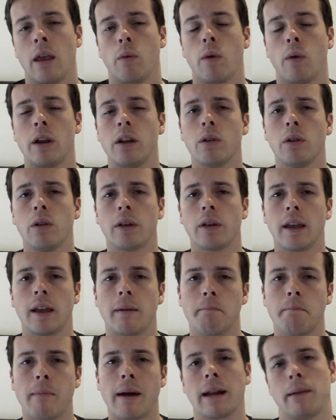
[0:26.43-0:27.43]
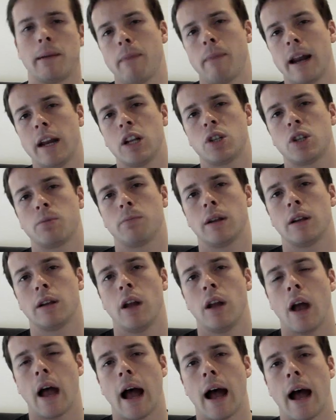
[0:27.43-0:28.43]
When you're looking at money management,
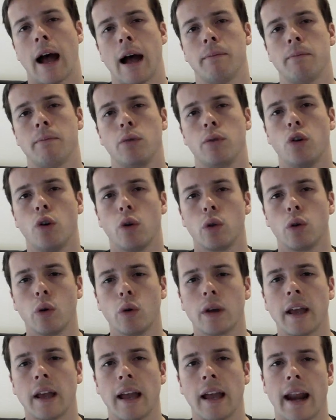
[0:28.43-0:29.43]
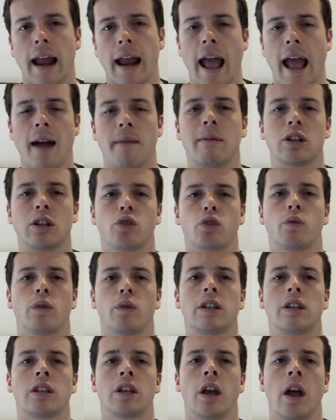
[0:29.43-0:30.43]
you're looking at how much
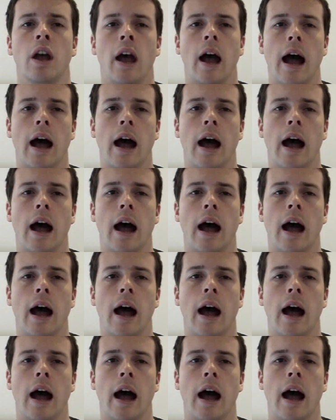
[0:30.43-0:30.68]
risk